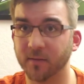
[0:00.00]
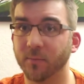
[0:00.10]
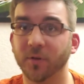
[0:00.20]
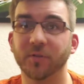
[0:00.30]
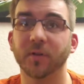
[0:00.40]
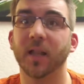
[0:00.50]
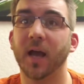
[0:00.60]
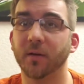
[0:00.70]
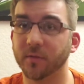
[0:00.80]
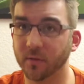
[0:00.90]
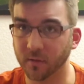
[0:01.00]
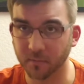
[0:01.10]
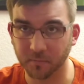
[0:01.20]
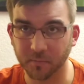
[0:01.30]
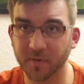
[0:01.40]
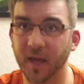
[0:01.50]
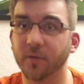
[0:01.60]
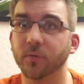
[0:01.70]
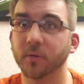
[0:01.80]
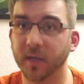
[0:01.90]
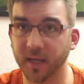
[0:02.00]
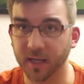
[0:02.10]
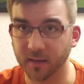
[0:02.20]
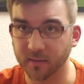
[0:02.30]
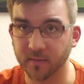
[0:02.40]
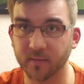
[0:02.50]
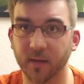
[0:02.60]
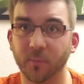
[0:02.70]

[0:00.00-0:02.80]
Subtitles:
which allows you to schedule gigs